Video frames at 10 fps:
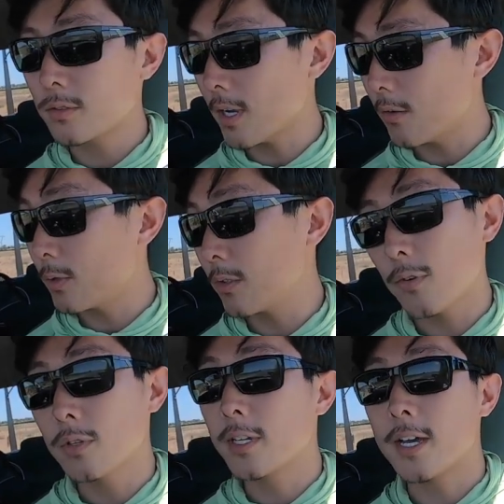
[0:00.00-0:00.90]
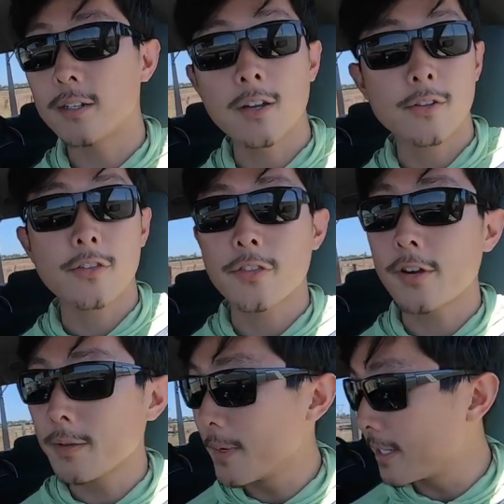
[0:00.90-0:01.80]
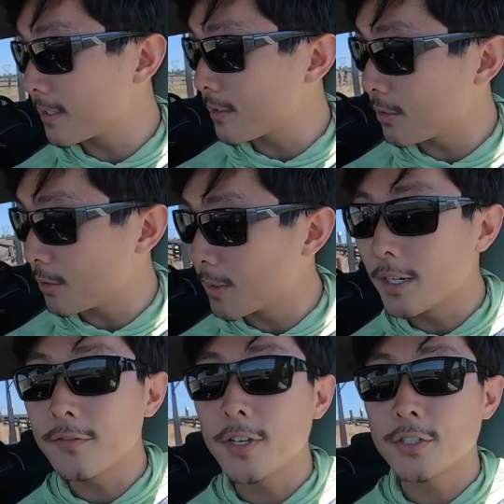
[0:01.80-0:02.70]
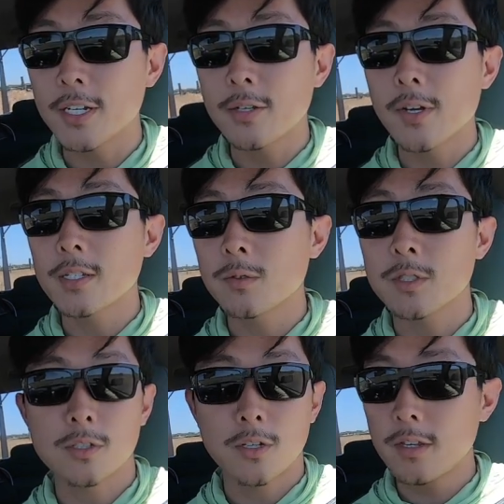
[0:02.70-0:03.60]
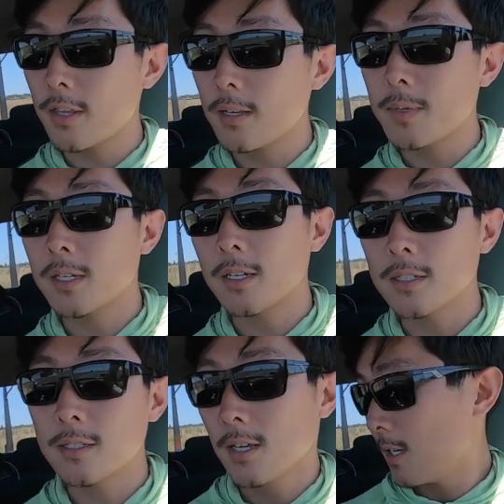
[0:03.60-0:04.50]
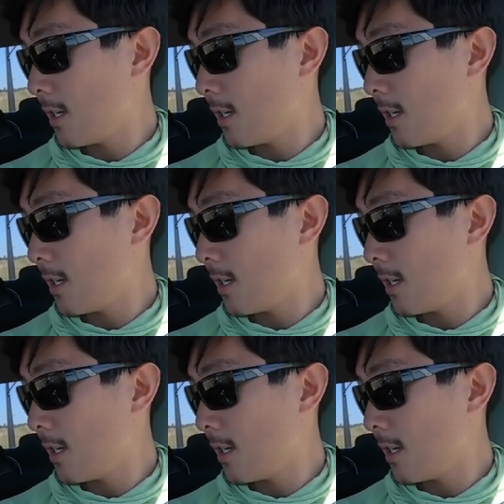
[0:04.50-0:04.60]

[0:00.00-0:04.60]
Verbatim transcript: so I would have only had another 30 minutes to fish anyways, which is a good thing because